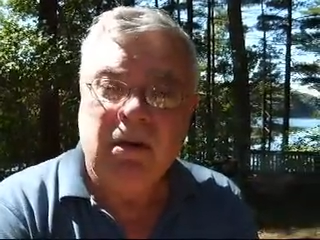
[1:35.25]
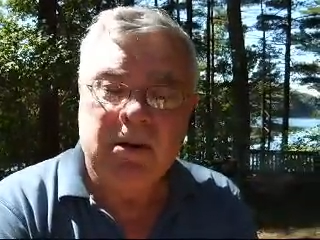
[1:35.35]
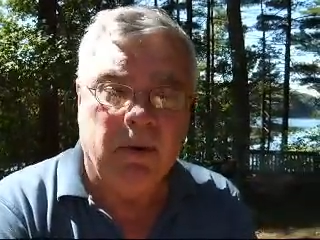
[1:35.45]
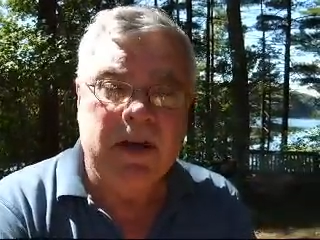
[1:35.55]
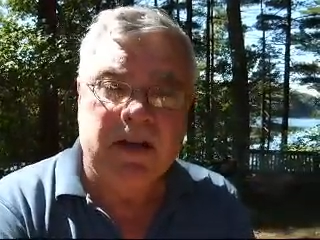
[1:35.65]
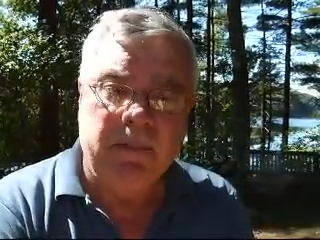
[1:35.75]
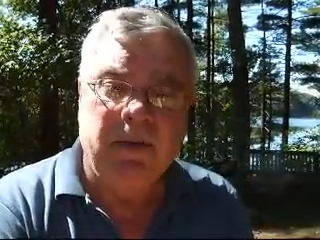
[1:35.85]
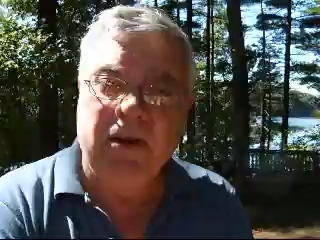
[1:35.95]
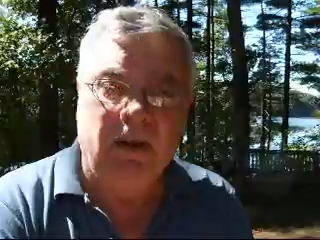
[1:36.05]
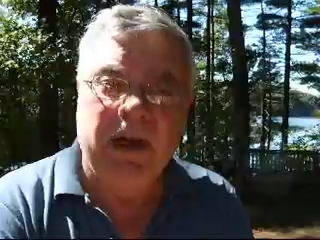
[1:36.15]
It's pretty simple.
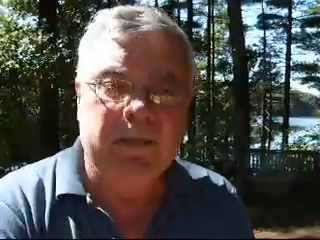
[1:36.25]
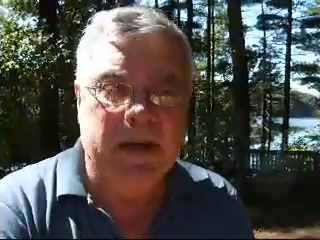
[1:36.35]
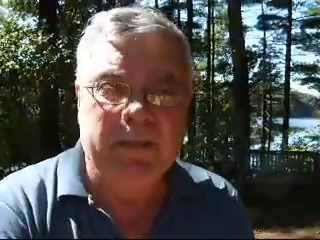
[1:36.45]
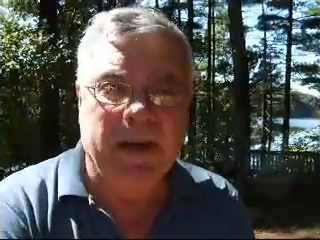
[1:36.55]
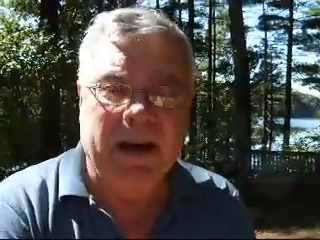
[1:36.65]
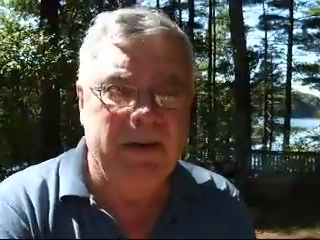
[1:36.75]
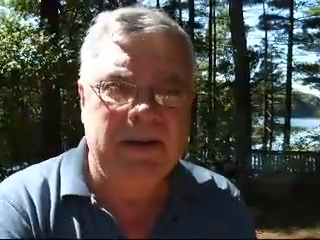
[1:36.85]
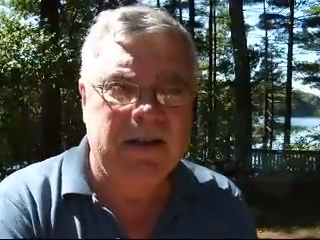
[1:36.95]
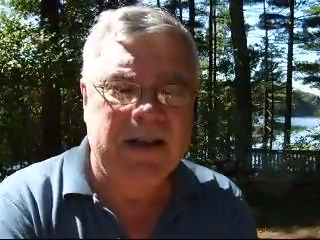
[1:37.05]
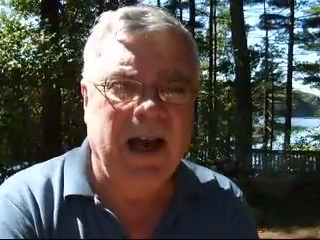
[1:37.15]
If you don't like people, how are you
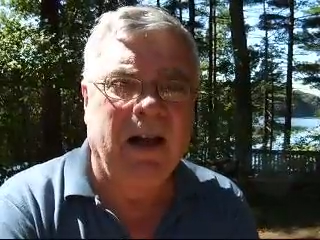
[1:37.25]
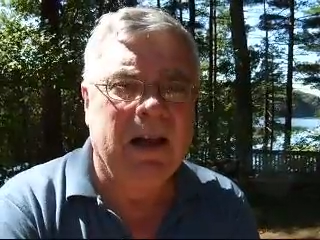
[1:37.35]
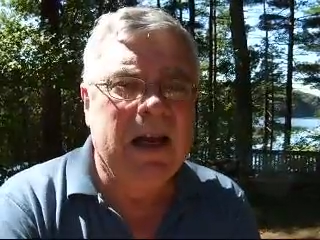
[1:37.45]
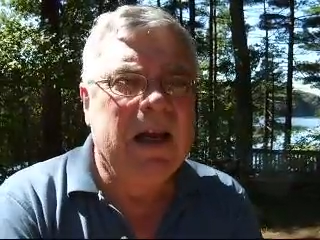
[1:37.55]
going to sell?